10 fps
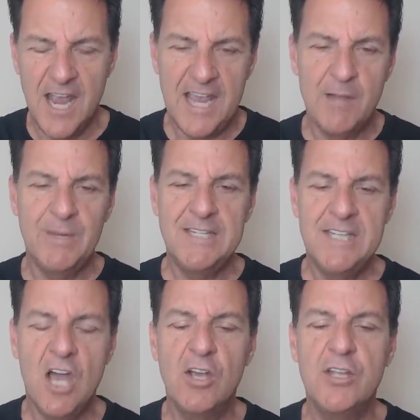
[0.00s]
And I'm going to
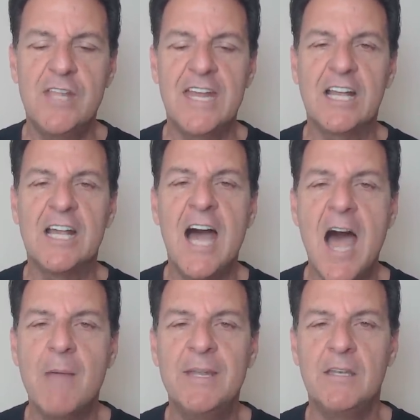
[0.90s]
tell you that a
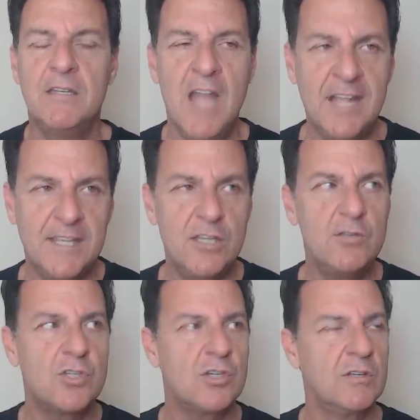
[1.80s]
common, not that you,
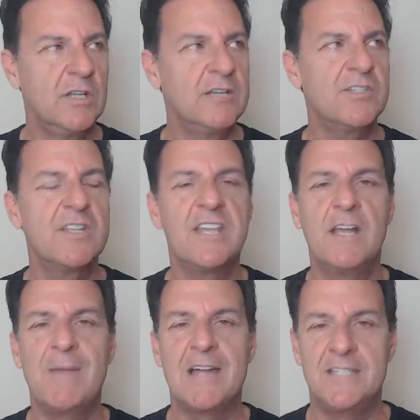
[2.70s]
sh- there's the thing
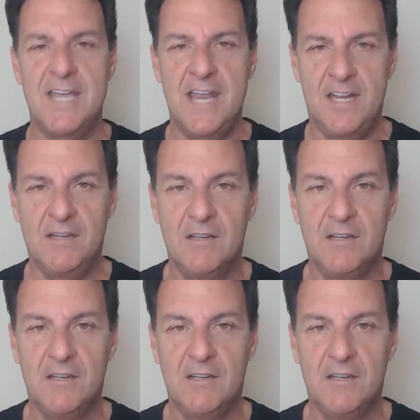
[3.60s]
about dating.